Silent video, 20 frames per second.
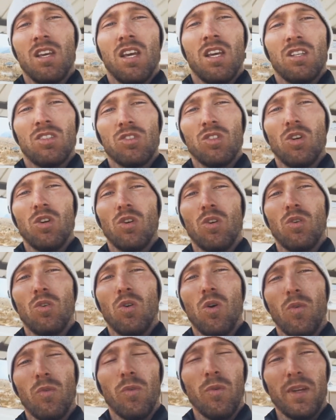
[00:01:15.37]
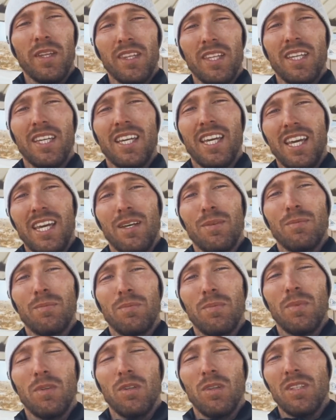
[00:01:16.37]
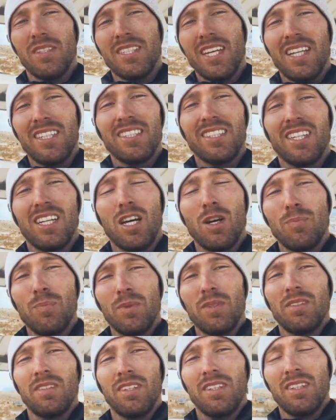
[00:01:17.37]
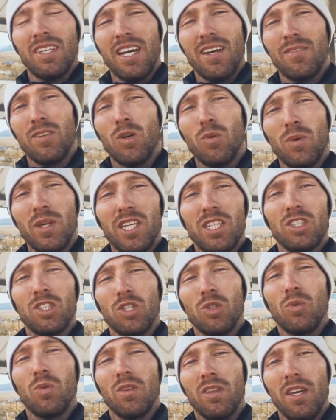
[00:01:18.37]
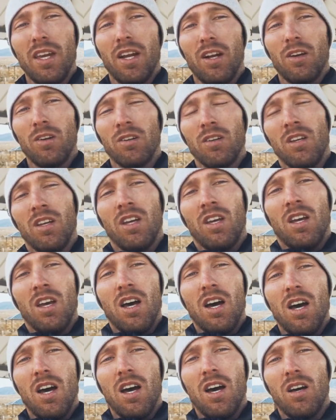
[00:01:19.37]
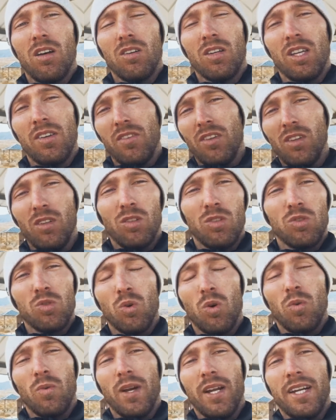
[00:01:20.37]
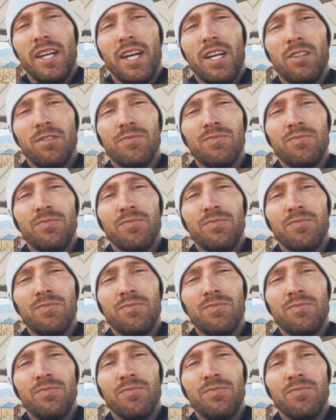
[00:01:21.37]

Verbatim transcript: So hopefully we get the camp or the tent set up and have no issue there. Uh, I'll give you a little tour right now.